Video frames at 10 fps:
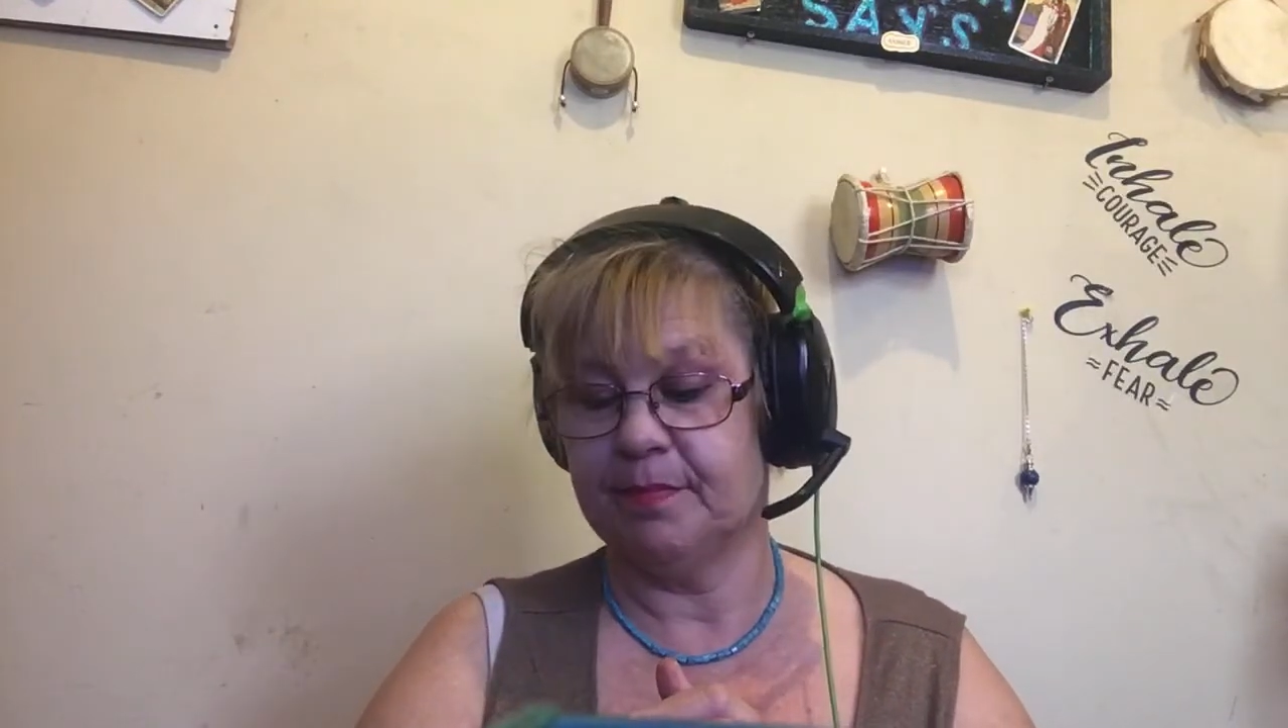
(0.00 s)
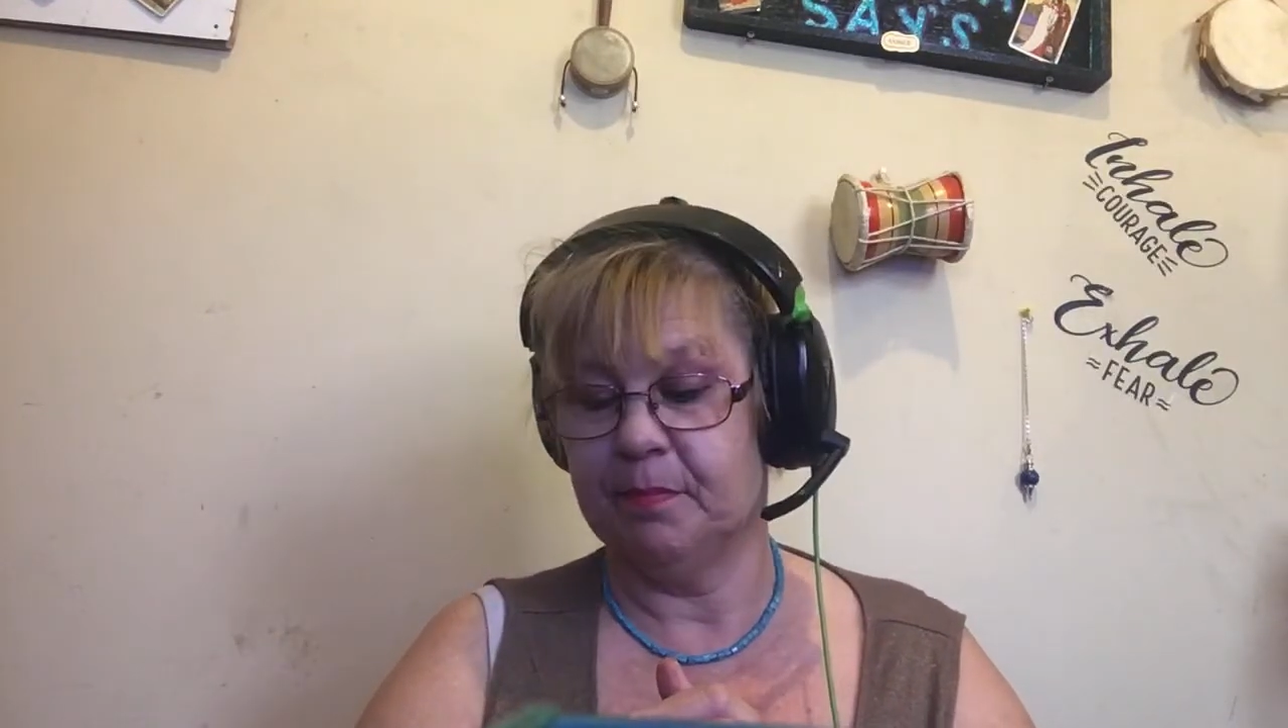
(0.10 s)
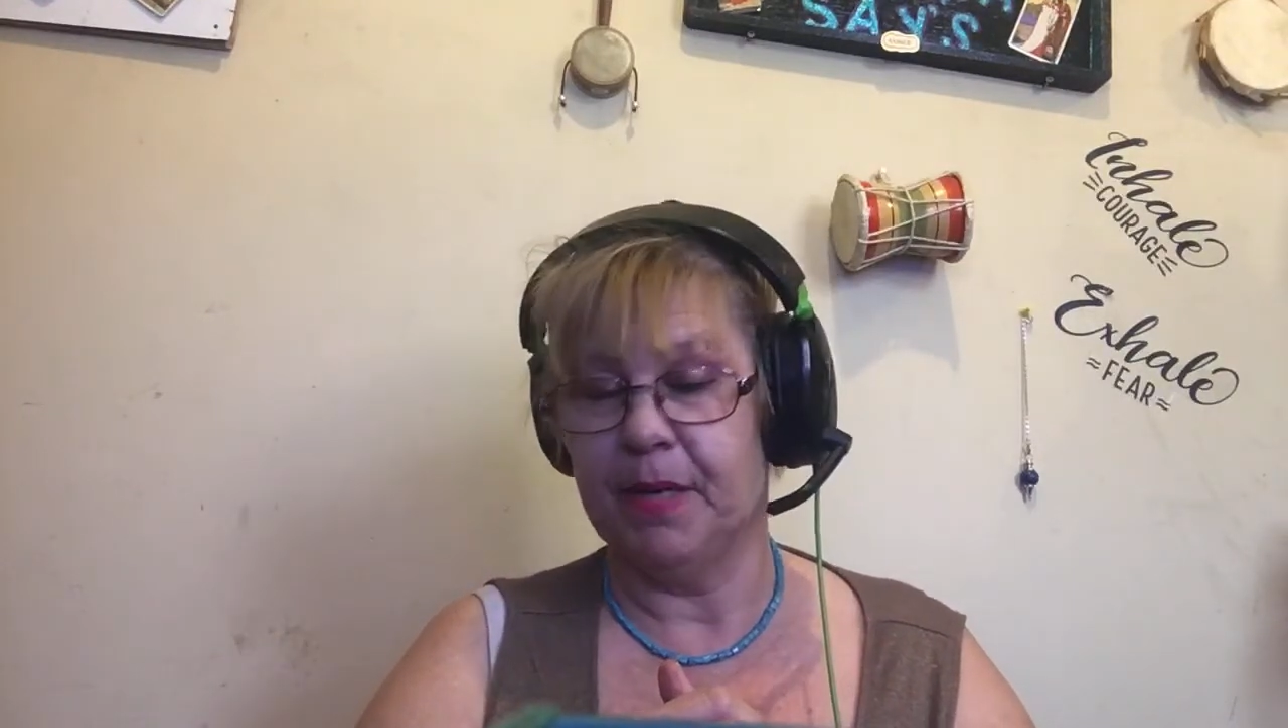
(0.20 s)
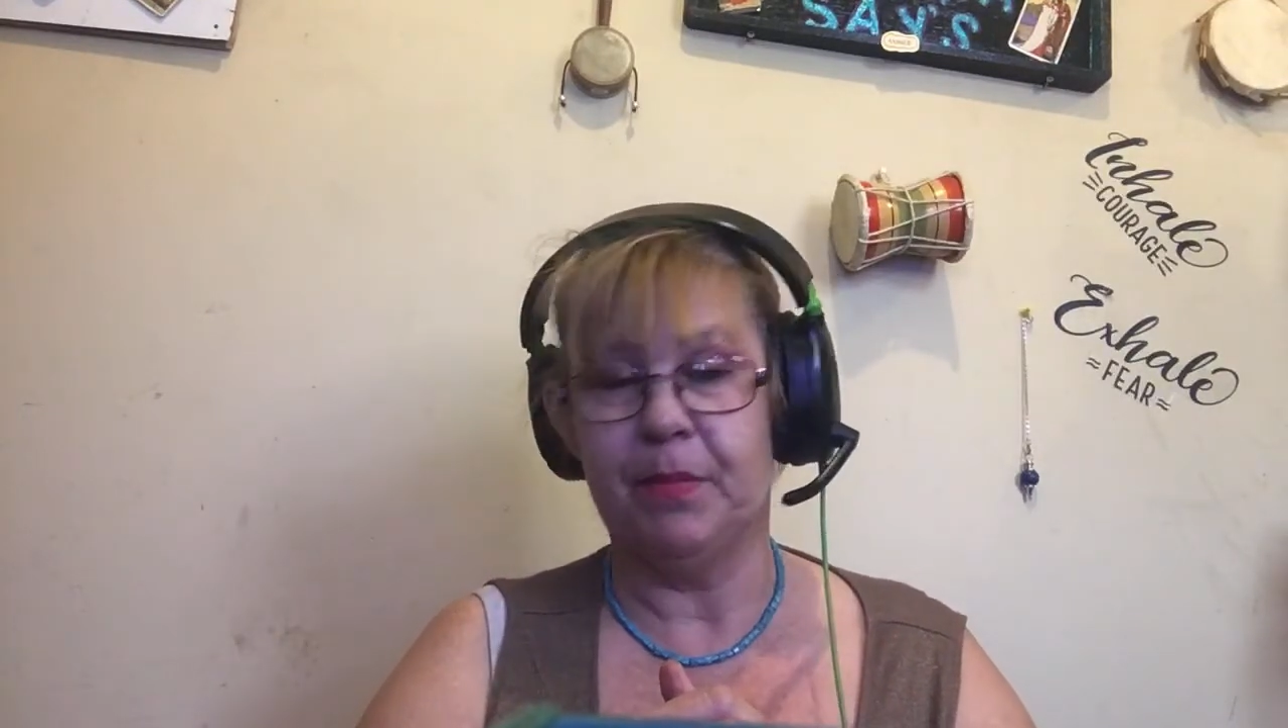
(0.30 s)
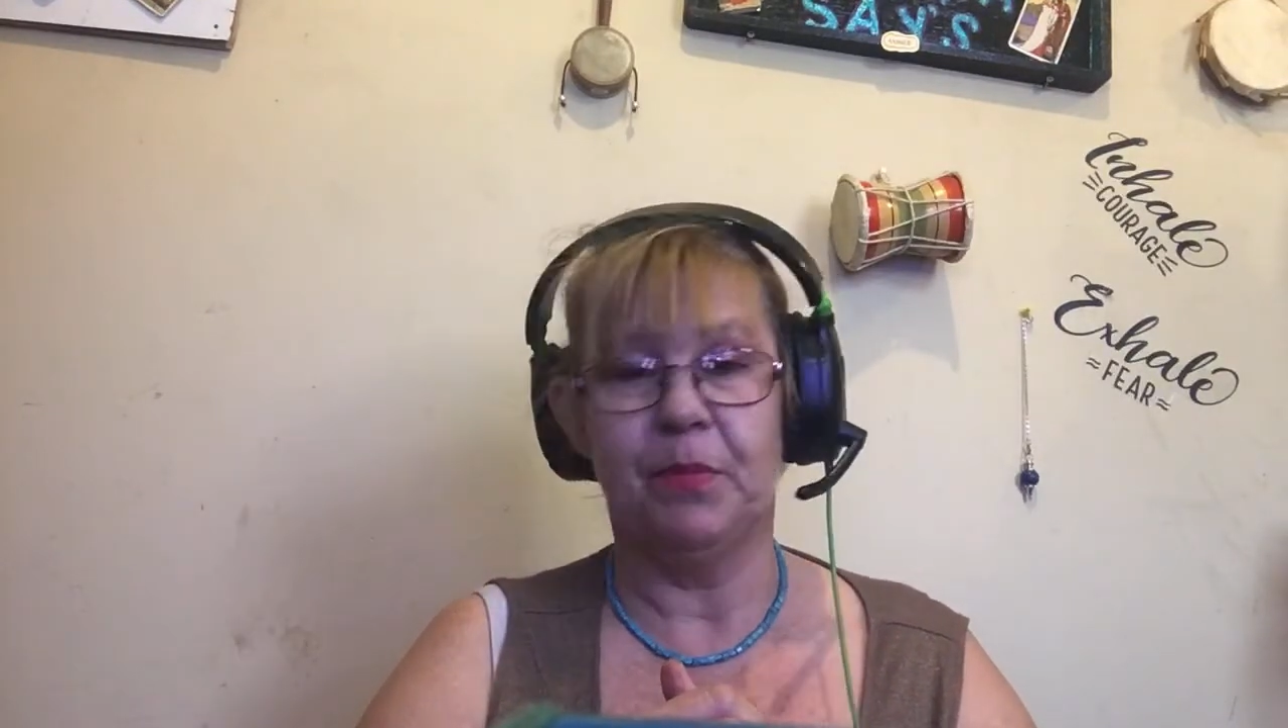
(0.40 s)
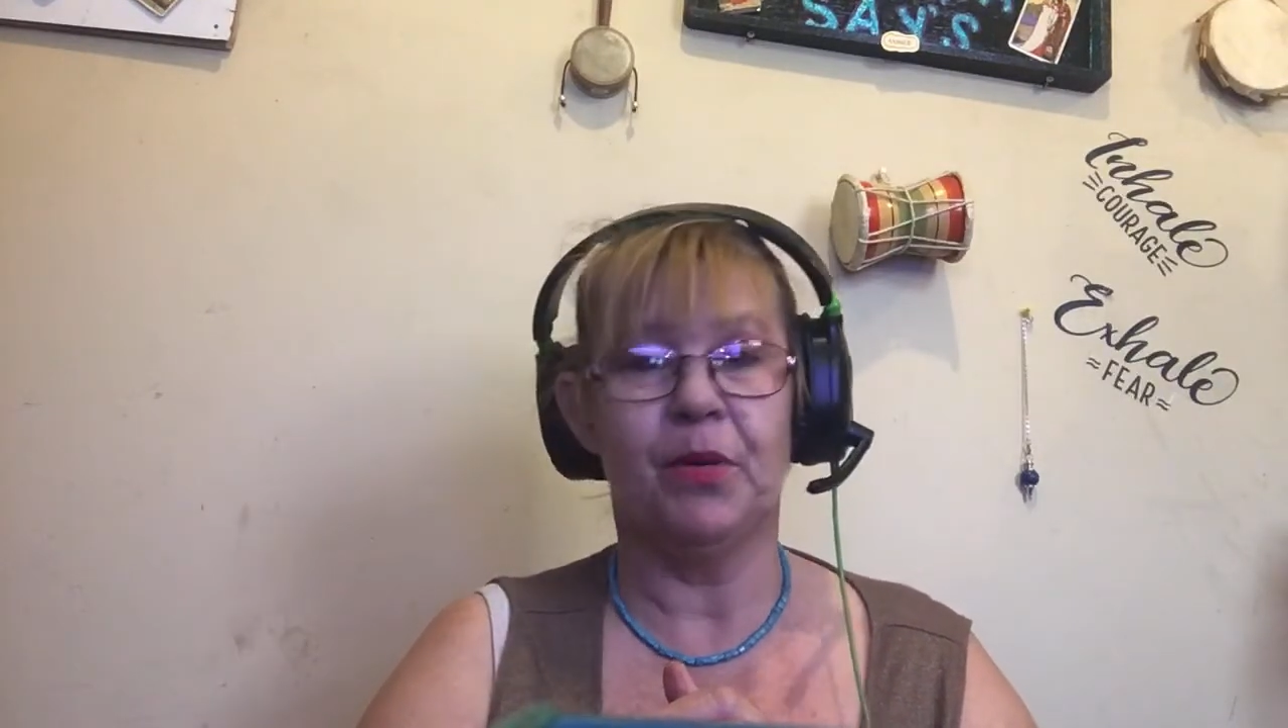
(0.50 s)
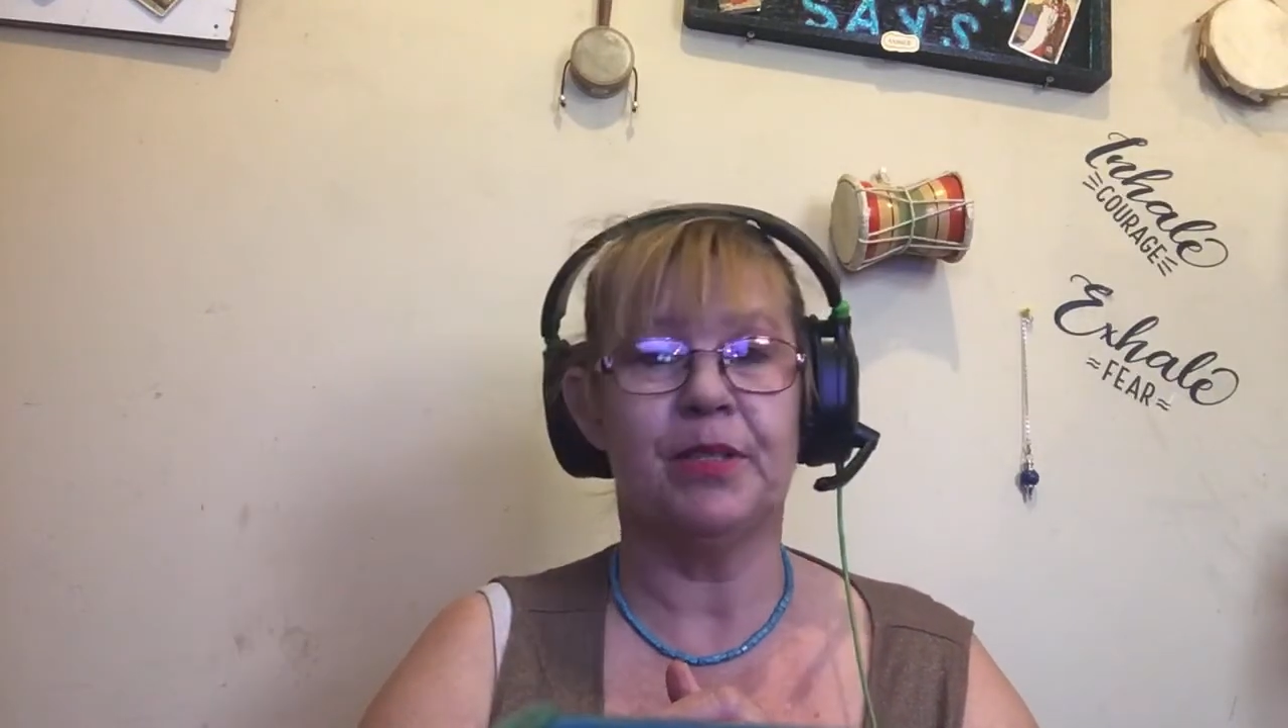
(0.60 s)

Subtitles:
Maybe more